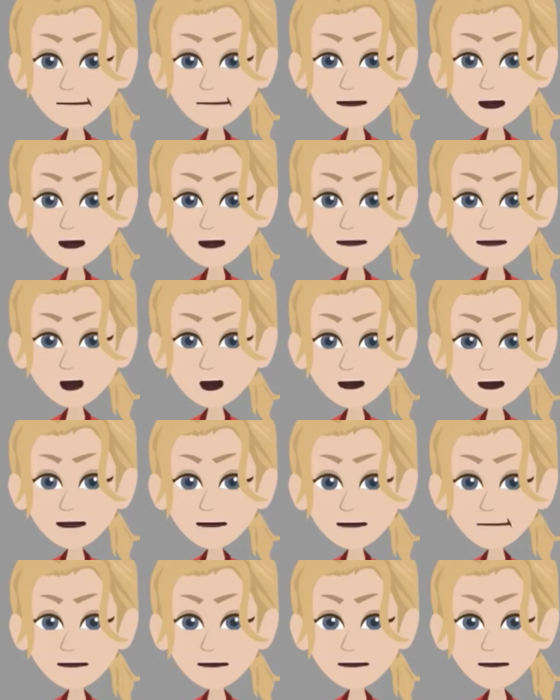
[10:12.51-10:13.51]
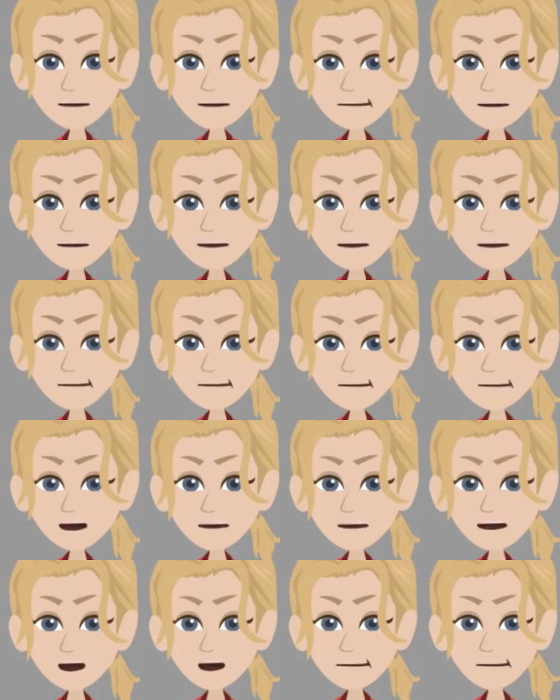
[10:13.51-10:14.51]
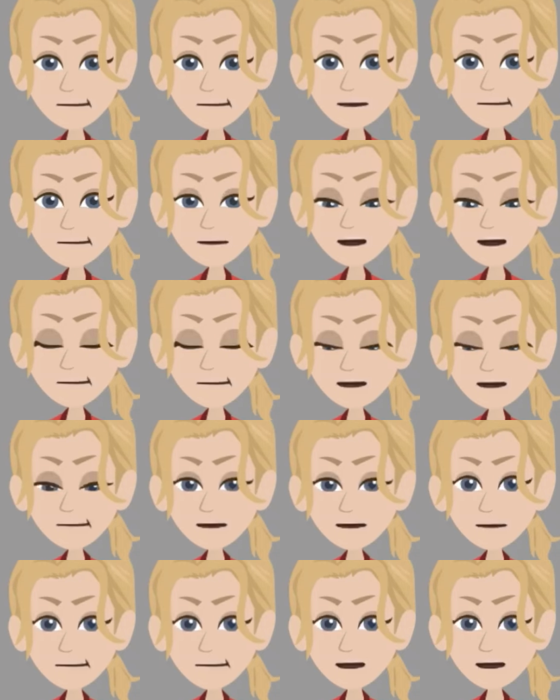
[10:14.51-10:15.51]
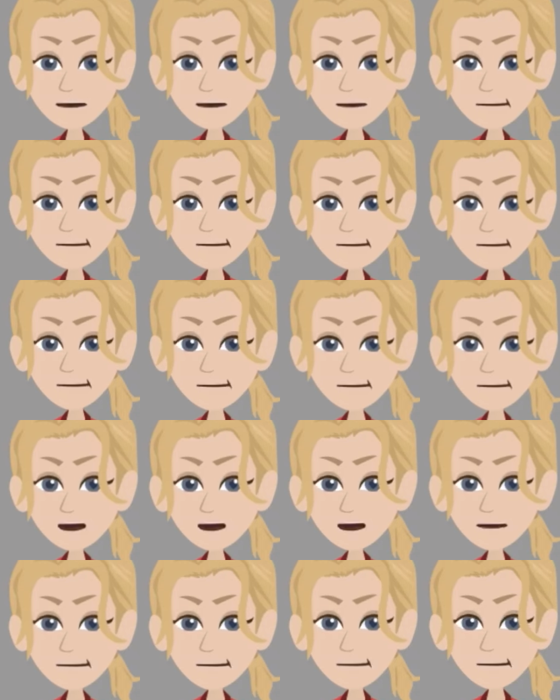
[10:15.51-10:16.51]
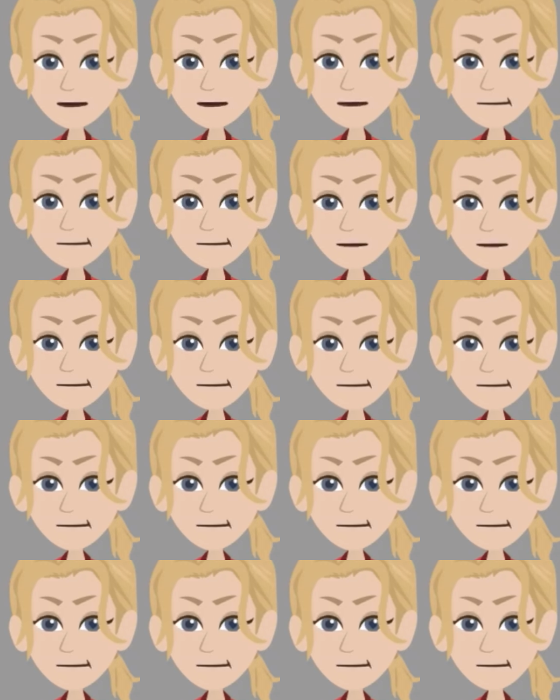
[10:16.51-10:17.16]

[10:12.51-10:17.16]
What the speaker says: to let him know that I would be asking him to complete his essay during study hall.